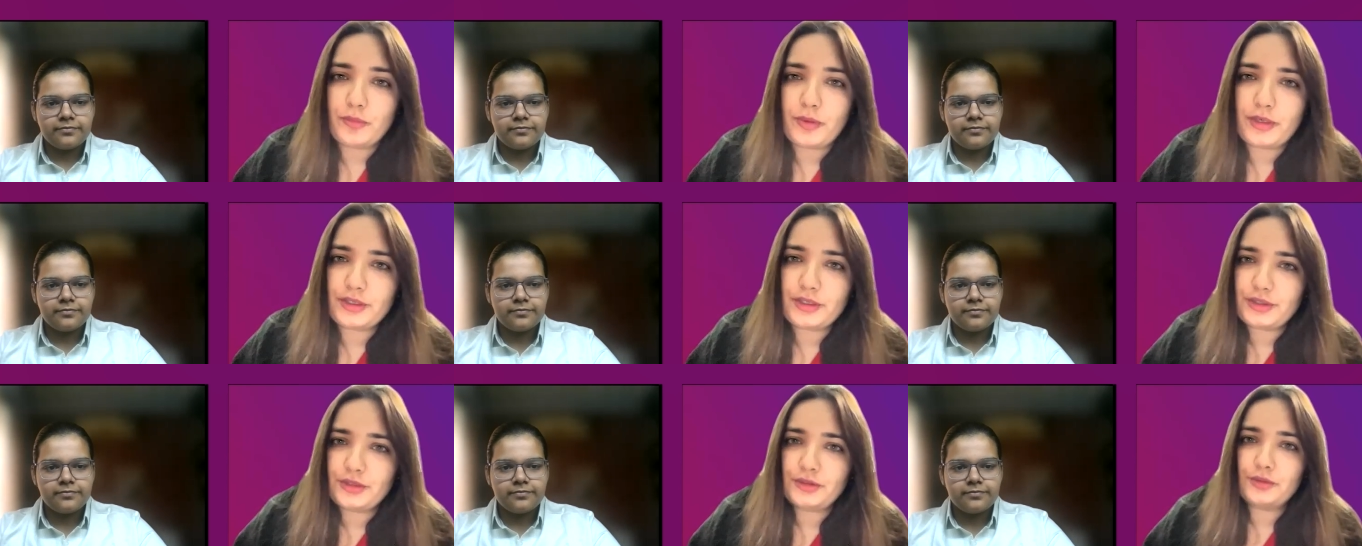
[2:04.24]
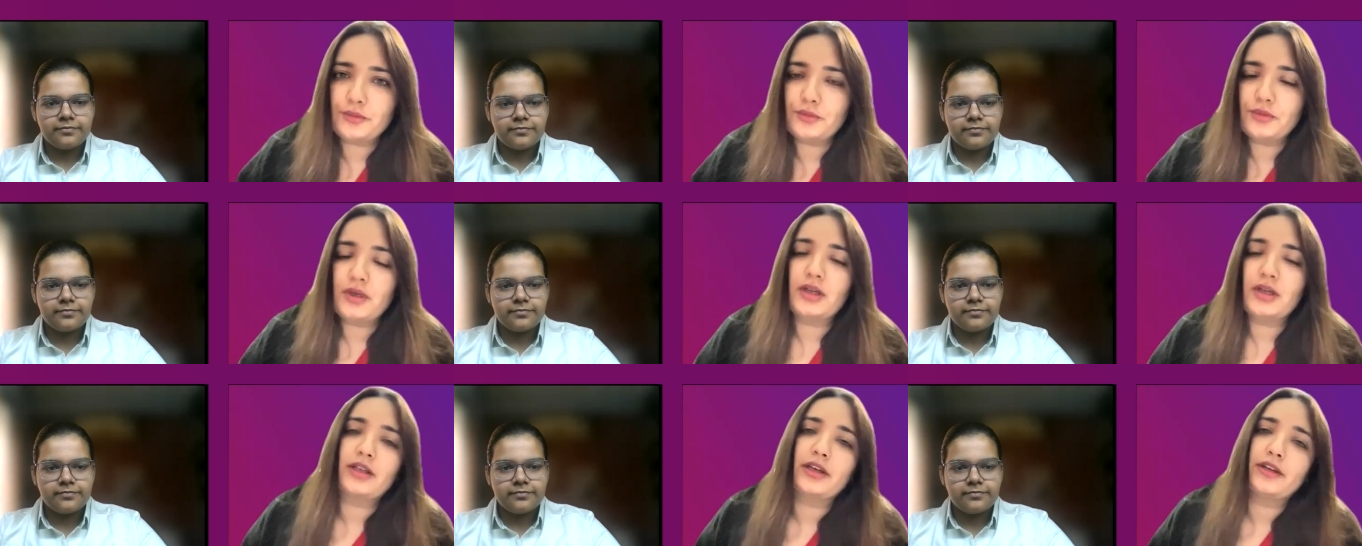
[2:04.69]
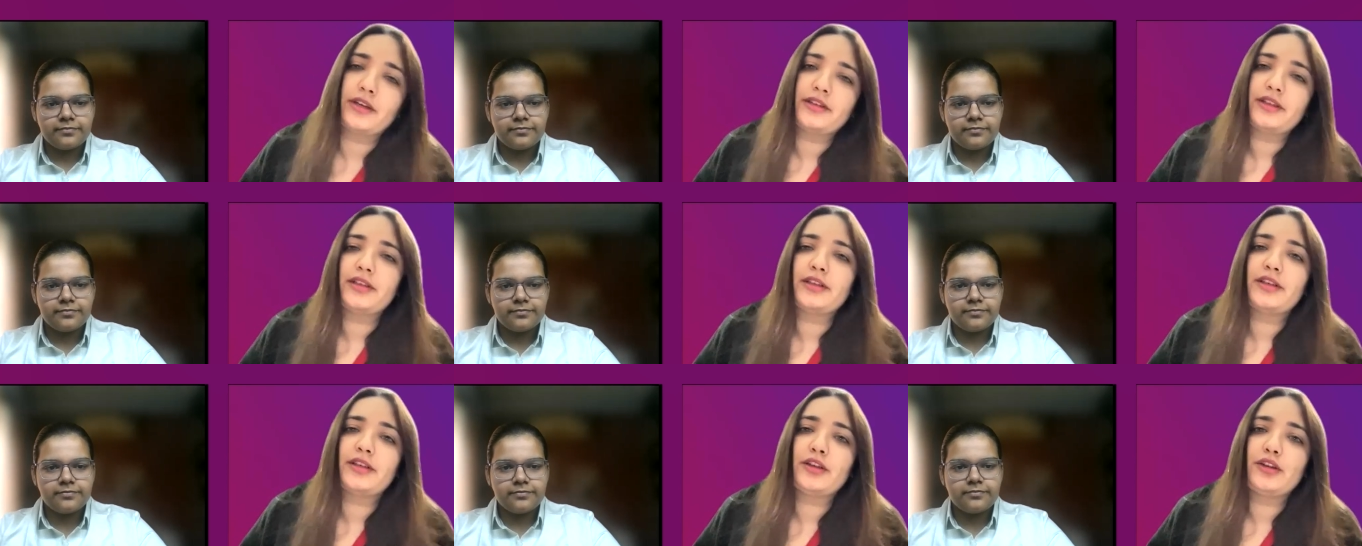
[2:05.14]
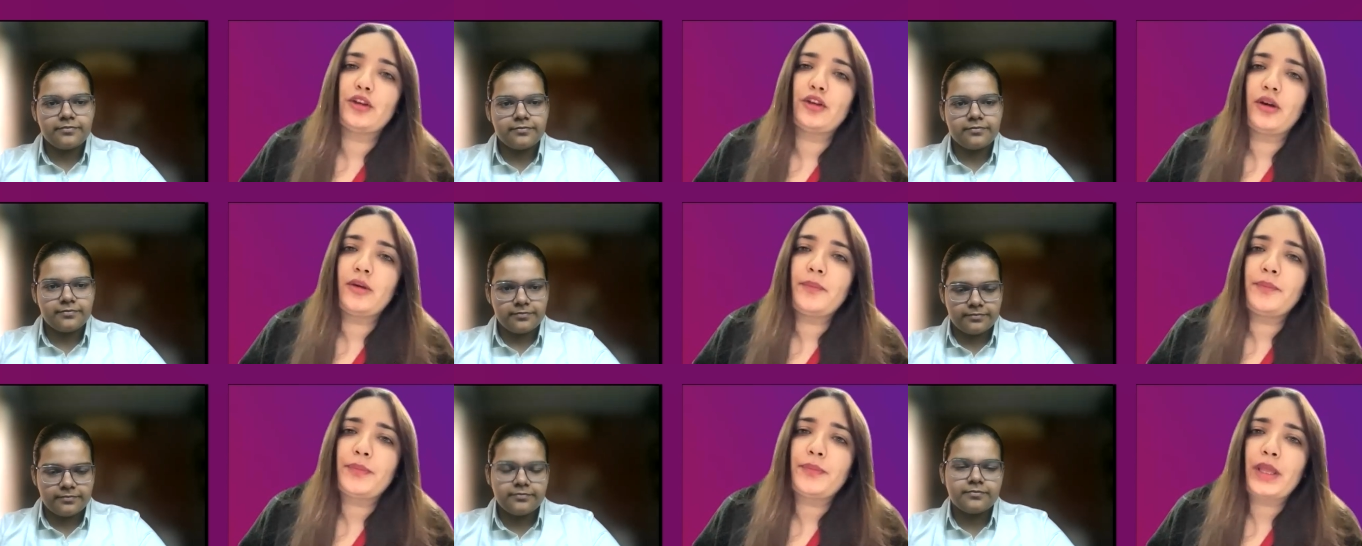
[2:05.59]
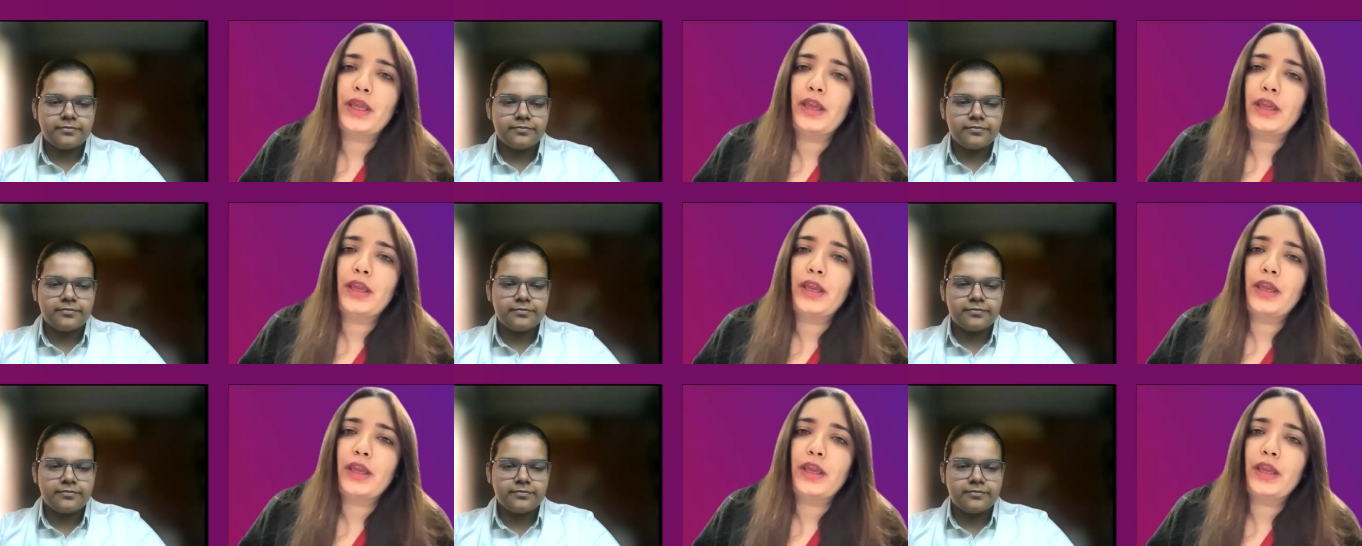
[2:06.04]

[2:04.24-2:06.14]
Speaker 1: to pursue a career in law,